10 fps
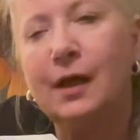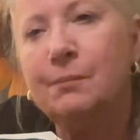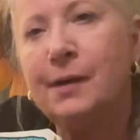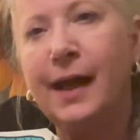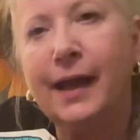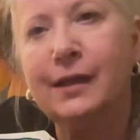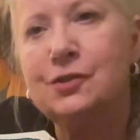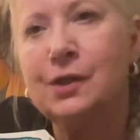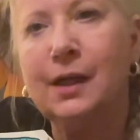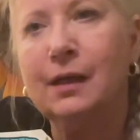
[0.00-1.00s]

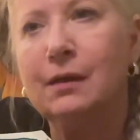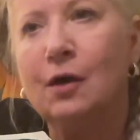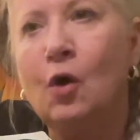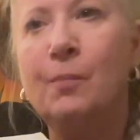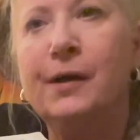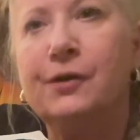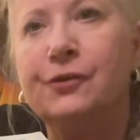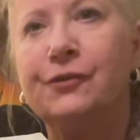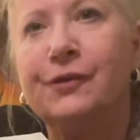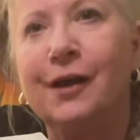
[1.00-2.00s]
unpackaging, a whole bunch
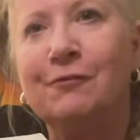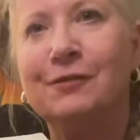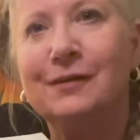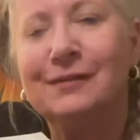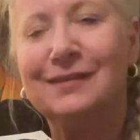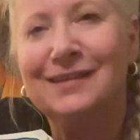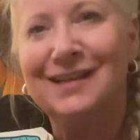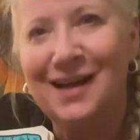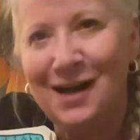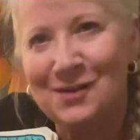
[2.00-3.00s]
of stuff.
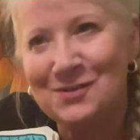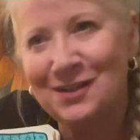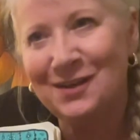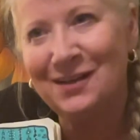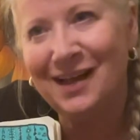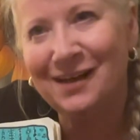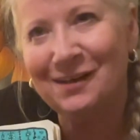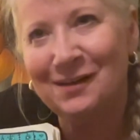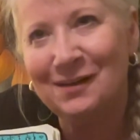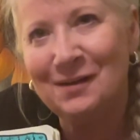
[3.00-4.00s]
I'll see you later.